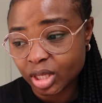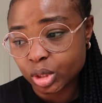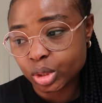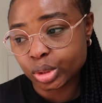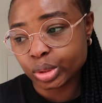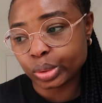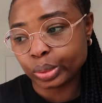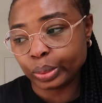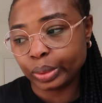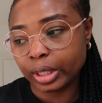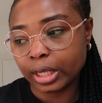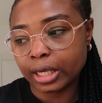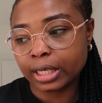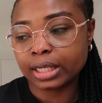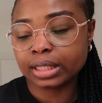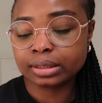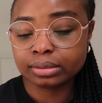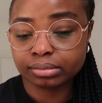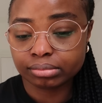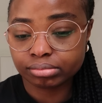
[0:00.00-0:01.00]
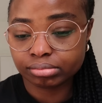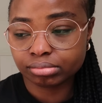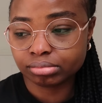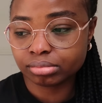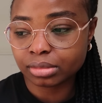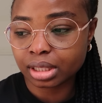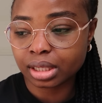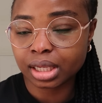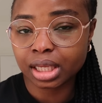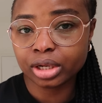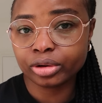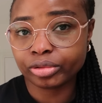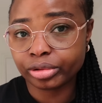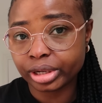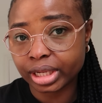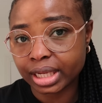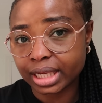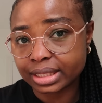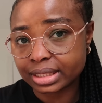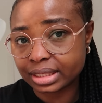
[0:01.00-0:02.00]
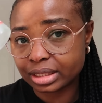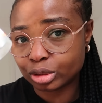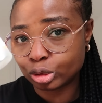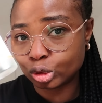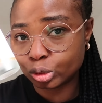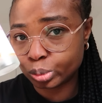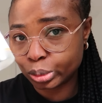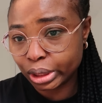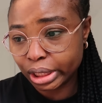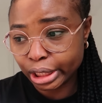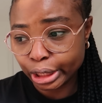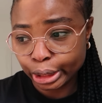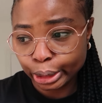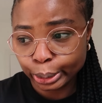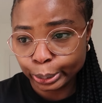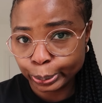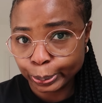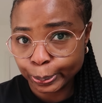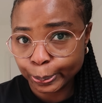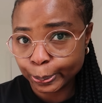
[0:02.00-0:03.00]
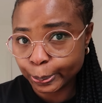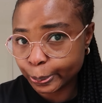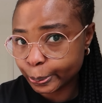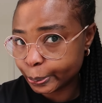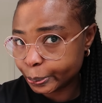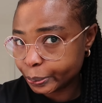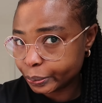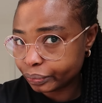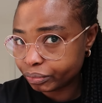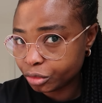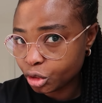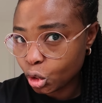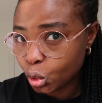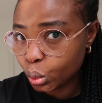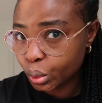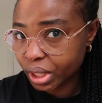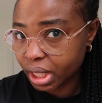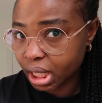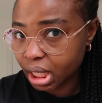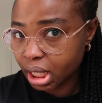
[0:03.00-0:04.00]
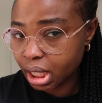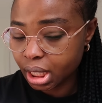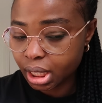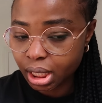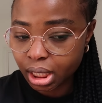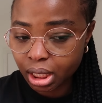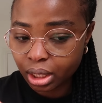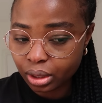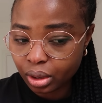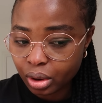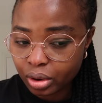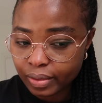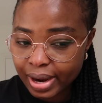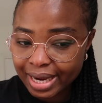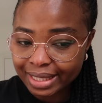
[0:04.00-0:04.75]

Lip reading: So yeah, the hyaluronic acid, Good Molecule. Okay, all